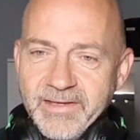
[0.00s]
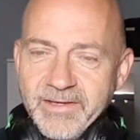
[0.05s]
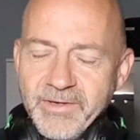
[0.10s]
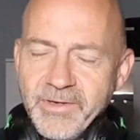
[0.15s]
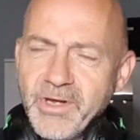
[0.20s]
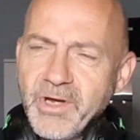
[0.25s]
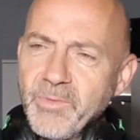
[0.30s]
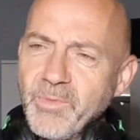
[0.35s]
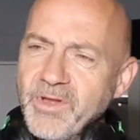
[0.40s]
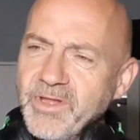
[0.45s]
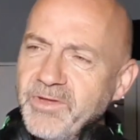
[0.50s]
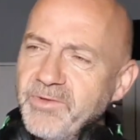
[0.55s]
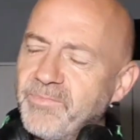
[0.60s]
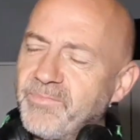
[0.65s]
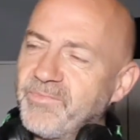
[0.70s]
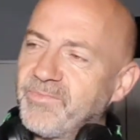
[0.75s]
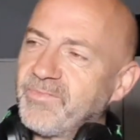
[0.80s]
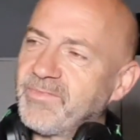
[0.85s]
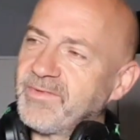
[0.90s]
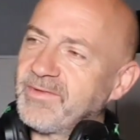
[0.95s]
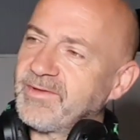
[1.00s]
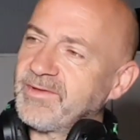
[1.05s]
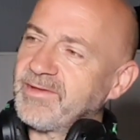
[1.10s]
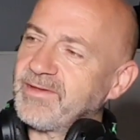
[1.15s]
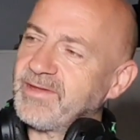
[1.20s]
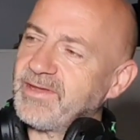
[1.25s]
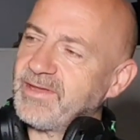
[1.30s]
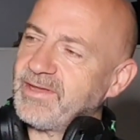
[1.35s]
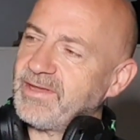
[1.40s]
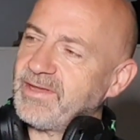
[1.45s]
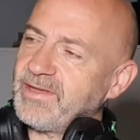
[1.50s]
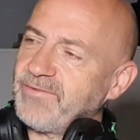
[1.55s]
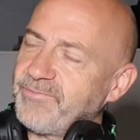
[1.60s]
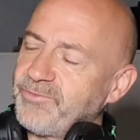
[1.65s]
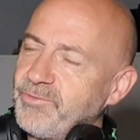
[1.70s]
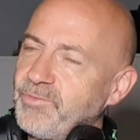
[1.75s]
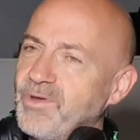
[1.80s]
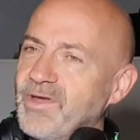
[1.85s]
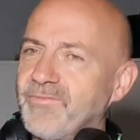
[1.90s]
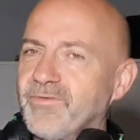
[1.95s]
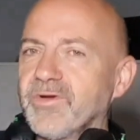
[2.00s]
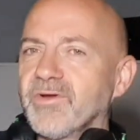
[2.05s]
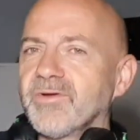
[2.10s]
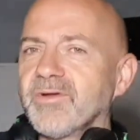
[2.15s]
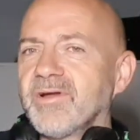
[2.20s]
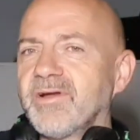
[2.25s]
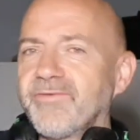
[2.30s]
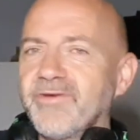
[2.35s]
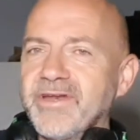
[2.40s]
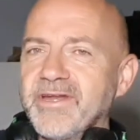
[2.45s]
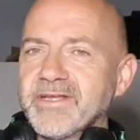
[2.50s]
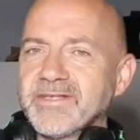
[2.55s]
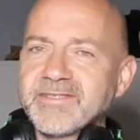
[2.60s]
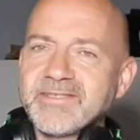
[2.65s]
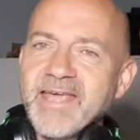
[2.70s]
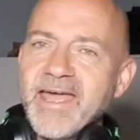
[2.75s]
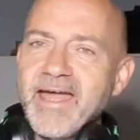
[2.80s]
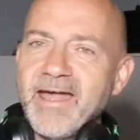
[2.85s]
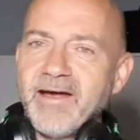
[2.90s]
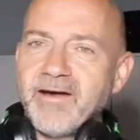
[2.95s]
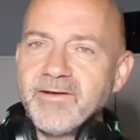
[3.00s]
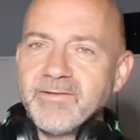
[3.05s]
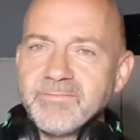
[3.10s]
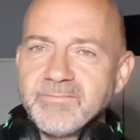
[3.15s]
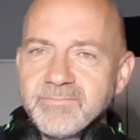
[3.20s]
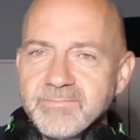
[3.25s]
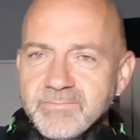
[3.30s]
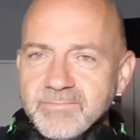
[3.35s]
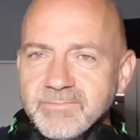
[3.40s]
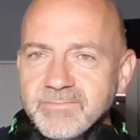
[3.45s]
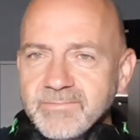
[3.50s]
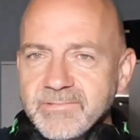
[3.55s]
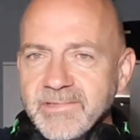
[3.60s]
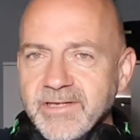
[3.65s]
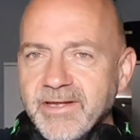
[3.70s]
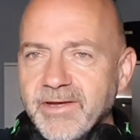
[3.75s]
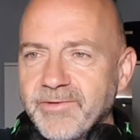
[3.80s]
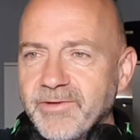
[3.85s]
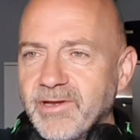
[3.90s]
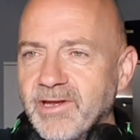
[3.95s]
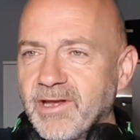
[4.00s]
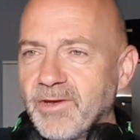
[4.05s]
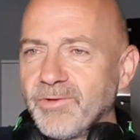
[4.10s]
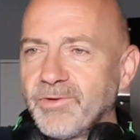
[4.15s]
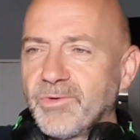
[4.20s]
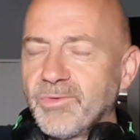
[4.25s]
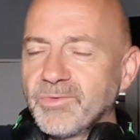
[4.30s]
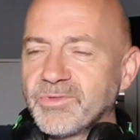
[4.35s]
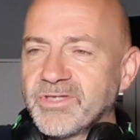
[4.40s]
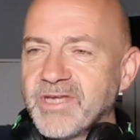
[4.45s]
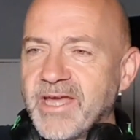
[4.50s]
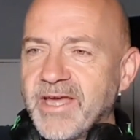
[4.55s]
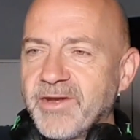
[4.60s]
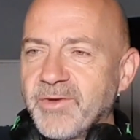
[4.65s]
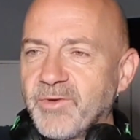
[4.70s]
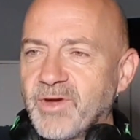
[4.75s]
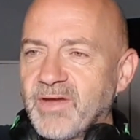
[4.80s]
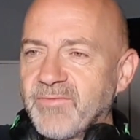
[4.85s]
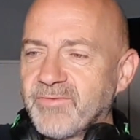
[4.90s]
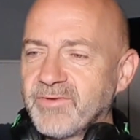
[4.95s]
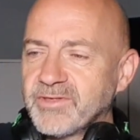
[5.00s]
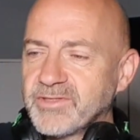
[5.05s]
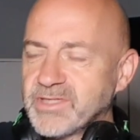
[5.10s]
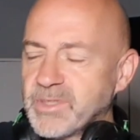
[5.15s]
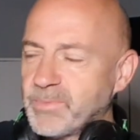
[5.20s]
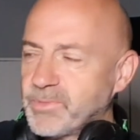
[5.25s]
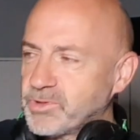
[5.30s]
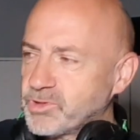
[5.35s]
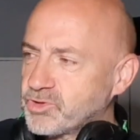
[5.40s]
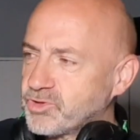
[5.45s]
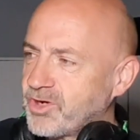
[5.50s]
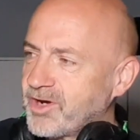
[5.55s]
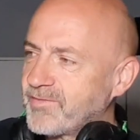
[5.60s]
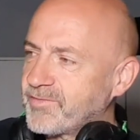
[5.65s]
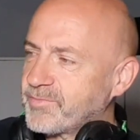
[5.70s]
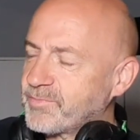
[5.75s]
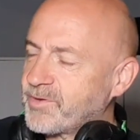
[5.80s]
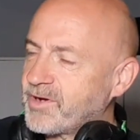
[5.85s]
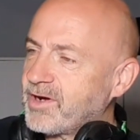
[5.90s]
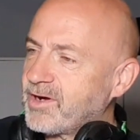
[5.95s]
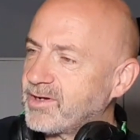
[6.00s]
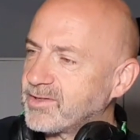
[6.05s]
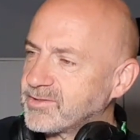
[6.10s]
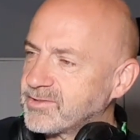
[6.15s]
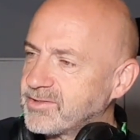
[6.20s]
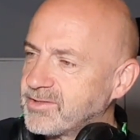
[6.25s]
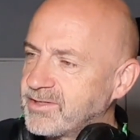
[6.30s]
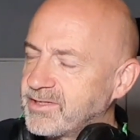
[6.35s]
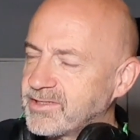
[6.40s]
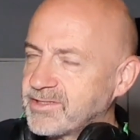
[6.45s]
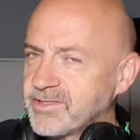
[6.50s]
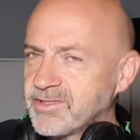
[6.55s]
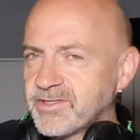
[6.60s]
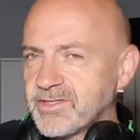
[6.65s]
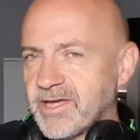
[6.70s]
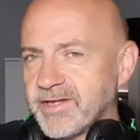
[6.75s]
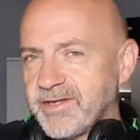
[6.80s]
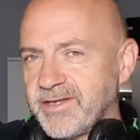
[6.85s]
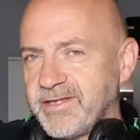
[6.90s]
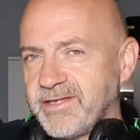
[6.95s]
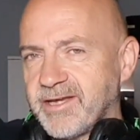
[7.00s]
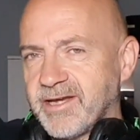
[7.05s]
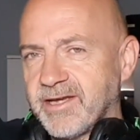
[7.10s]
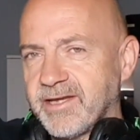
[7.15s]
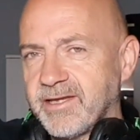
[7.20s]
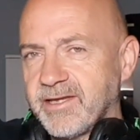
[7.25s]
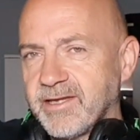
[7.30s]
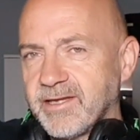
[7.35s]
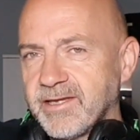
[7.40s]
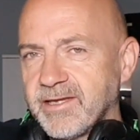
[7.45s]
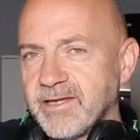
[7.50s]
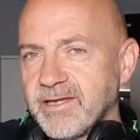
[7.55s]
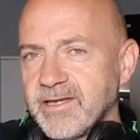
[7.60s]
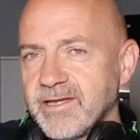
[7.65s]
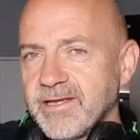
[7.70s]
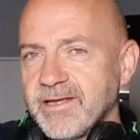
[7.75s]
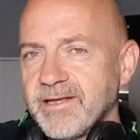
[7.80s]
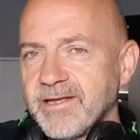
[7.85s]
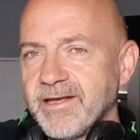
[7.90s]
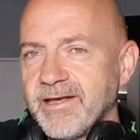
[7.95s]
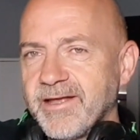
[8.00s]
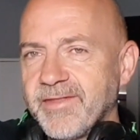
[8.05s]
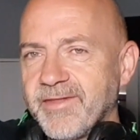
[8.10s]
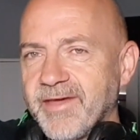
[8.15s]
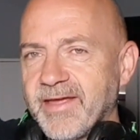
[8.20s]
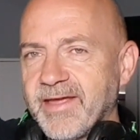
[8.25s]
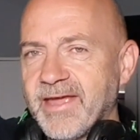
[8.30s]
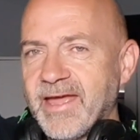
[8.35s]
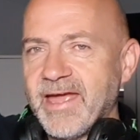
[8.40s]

You know when you if you ever are in a town, you know, your local town or whatever, and someone drives past and it's a sunny day and they